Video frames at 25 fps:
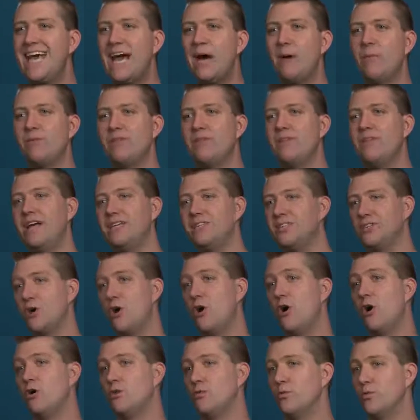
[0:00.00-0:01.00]
depth, that's
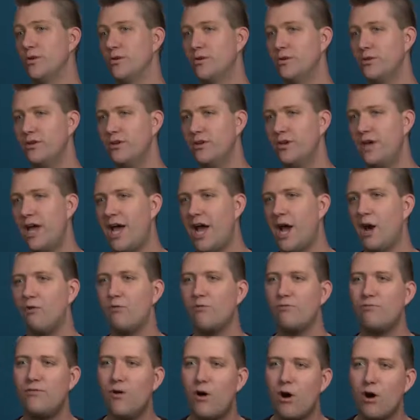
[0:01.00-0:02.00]
the hard one.
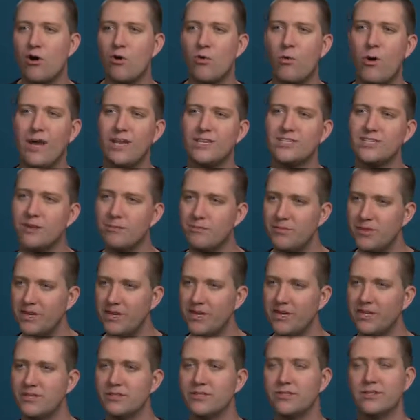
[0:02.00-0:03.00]
How far away
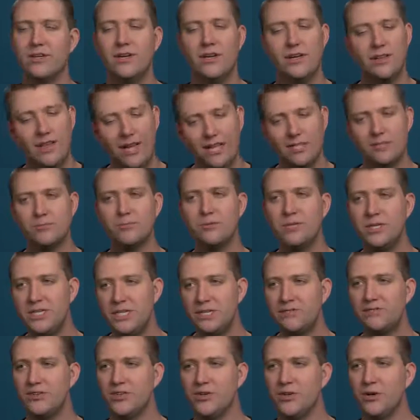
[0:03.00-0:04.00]
something is, that's
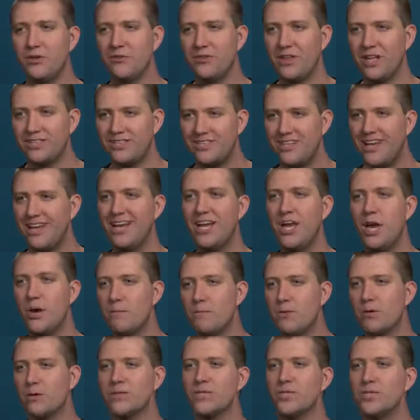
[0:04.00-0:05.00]
pretty difficult. That's that
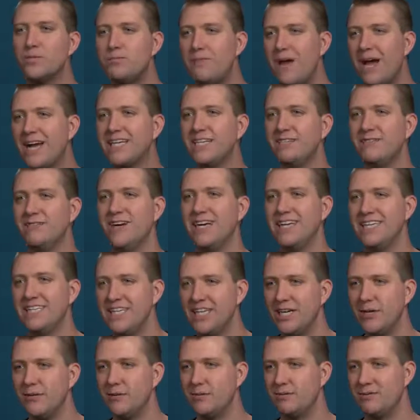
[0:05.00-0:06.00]
perspective
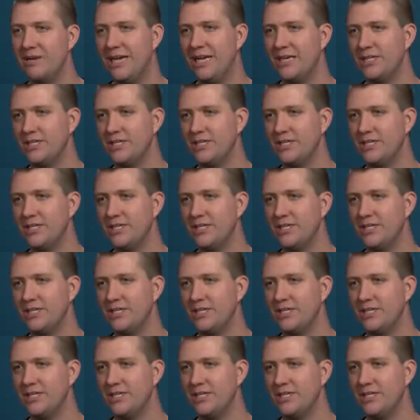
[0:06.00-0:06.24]
idea when